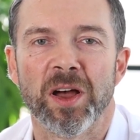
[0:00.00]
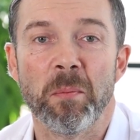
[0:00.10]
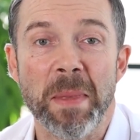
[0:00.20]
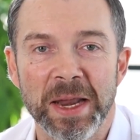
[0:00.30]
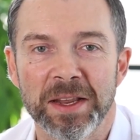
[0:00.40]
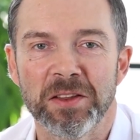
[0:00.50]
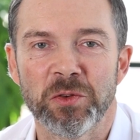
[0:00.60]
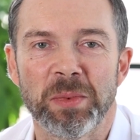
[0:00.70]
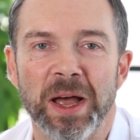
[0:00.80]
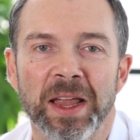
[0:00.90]
made in
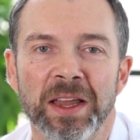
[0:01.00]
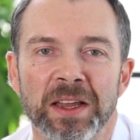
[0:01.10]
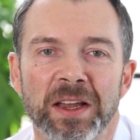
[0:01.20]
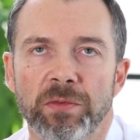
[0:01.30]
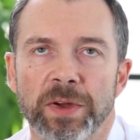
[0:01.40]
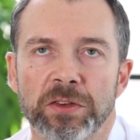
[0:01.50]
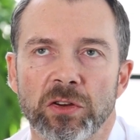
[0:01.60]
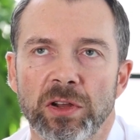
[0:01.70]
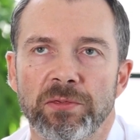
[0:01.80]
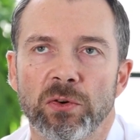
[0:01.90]
Dubai. We've
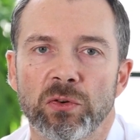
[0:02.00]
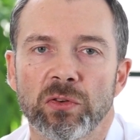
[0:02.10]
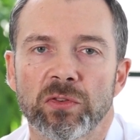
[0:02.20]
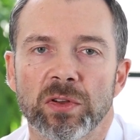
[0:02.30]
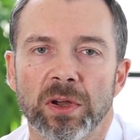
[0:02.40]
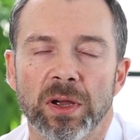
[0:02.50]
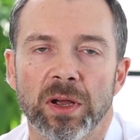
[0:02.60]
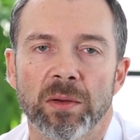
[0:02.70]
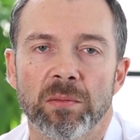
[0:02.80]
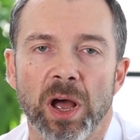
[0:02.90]
actually focused
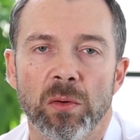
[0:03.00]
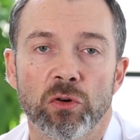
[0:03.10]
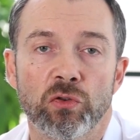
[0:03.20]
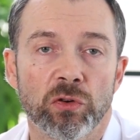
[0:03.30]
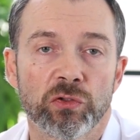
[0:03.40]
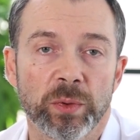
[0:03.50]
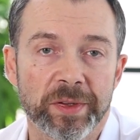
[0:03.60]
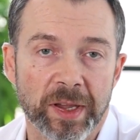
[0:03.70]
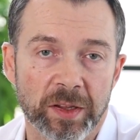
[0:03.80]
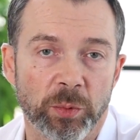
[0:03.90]
our growth
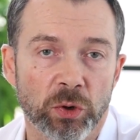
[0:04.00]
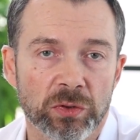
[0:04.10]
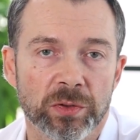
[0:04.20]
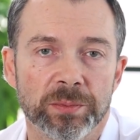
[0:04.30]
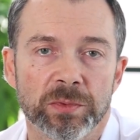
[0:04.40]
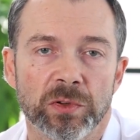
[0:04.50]
with export.